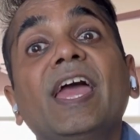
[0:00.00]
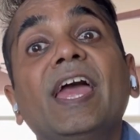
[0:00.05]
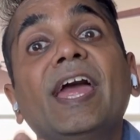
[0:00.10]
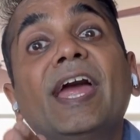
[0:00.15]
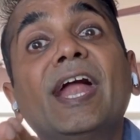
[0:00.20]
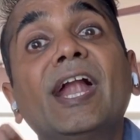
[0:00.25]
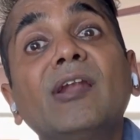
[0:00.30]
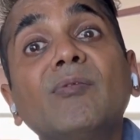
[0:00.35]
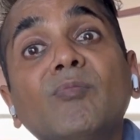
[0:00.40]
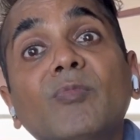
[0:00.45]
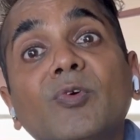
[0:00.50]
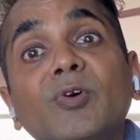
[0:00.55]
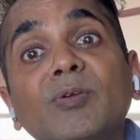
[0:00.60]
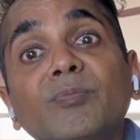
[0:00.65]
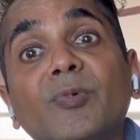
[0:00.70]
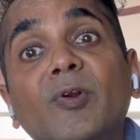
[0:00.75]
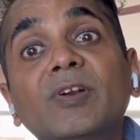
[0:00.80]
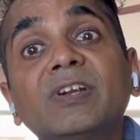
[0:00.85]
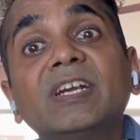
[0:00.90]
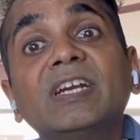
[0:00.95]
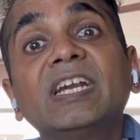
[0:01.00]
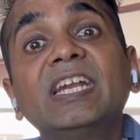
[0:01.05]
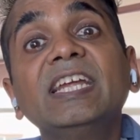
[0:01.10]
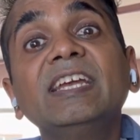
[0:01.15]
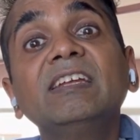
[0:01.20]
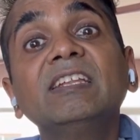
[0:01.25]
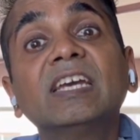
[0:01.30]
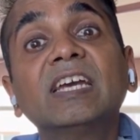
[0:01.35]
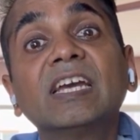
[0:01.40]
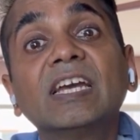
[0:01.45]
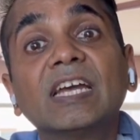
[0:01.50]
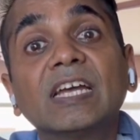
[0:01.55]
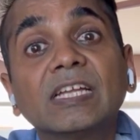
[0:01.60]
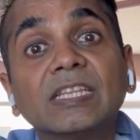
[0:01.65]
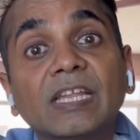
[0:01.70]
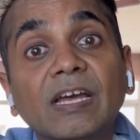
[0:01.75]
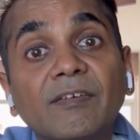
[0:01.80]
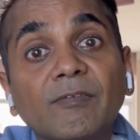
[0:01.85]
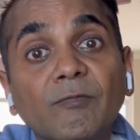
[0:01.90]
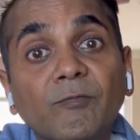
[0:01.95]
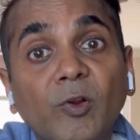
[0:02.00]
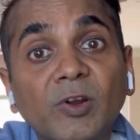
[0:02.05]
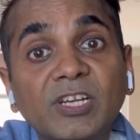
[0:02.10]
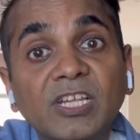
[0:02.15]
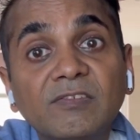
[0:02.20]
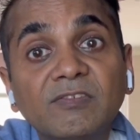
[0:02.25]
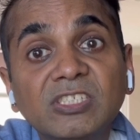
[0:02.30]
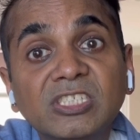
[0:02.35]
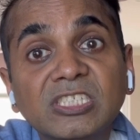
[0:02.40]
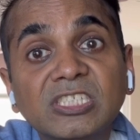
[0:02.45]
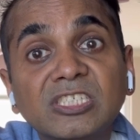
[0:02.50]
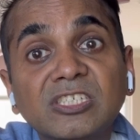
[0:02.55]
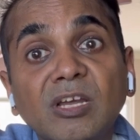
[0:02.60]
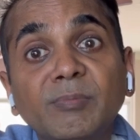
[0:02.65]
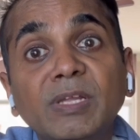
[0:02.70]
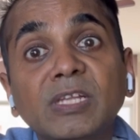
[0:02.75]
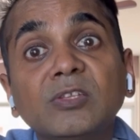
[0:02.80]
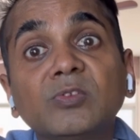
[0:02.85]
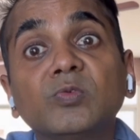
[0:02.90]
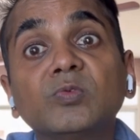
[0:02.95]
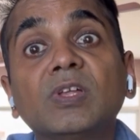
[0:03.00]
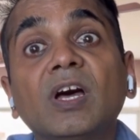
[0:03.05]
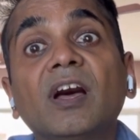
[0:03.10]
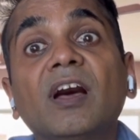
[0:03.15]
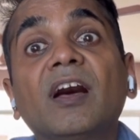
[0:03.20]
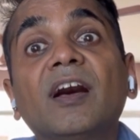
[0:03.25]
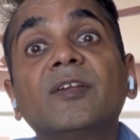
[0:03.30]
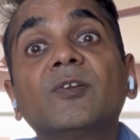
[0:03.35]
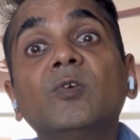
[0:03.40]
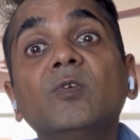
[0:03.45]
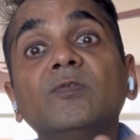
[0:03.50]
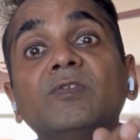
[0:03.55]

And more importantly, the water which is coming through the RO,